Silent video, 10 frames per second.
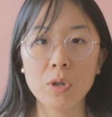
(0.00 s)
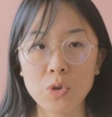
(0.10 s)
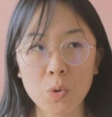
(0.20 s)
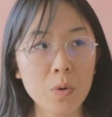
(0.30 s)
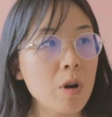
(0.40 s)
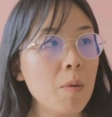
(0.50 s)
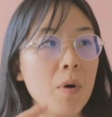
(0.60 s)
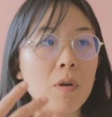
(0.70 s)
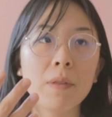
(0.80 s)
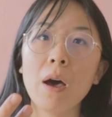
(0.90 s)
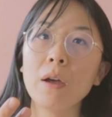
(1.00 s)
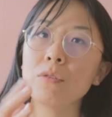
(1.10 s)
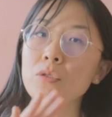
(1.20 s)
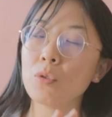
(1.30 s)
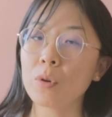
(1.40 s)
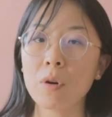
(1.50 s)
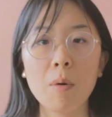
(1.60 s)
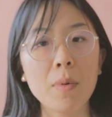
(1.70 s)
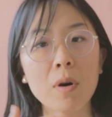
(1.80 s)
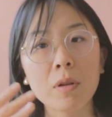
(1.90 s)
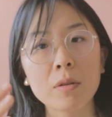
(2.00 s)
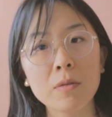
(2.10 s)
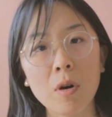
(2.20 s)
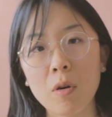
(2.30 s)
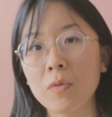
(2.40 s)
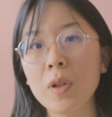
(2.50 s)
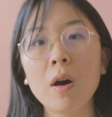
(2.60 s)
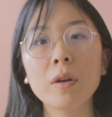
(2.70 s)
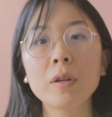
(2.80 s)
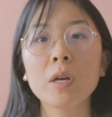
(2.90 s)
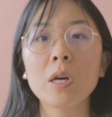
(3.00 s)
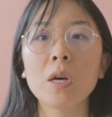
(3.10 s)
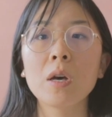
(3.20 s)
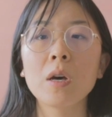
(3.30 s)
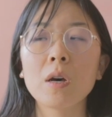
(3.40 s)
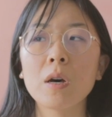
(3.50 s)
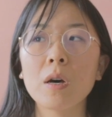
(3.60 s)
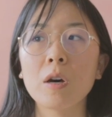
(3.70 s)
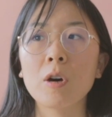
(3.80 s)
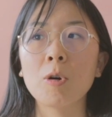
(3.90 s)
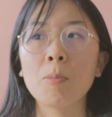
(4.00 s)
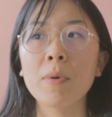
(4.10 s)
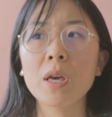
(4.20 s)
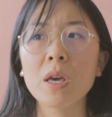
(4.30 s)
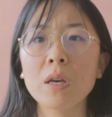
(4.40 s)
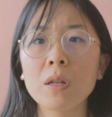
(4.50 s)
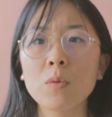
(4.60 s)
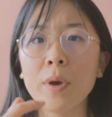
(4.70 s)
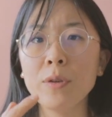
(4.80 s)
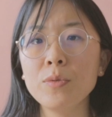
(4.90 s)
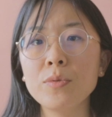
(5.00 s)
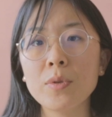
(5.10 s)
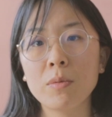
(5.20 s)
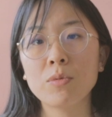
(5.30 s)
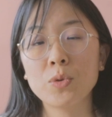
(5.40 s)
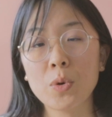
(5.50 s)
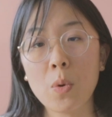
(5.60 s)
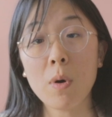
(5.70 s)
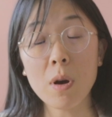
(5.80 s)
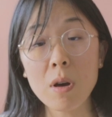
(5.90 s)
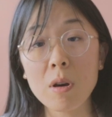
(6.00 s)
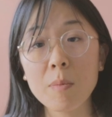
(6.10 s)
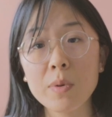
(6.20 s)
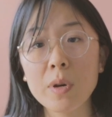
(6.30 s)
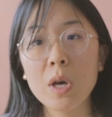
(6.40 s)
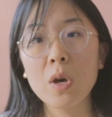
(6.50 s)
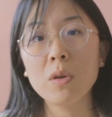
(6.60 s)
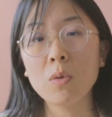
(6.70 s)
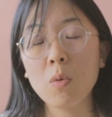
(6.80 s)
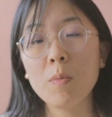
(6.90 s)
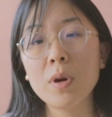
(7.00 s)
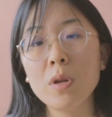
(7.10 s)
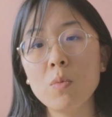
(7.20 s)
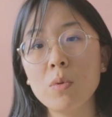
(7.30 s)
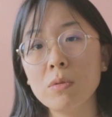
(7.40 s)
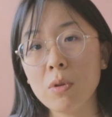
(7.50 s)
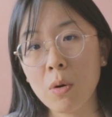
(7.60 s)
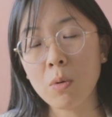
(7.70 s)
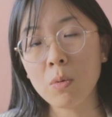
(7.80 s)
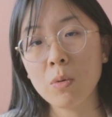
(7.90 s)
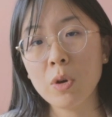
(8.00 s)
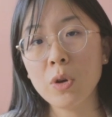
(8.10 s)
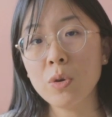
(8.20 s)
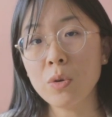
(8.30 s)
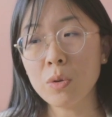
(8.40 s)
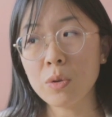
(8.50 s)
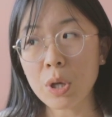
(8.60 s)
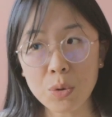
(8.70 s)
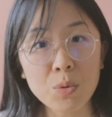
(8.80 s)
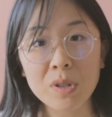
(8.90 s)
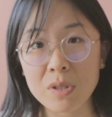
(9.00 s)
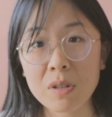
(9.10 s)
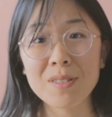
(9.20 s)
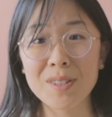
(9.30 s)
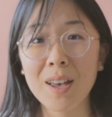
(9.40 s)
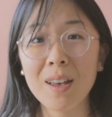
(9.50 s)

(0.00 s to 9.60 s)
showing up online showing up on offline um, and when you don't show up nobody will know that you exist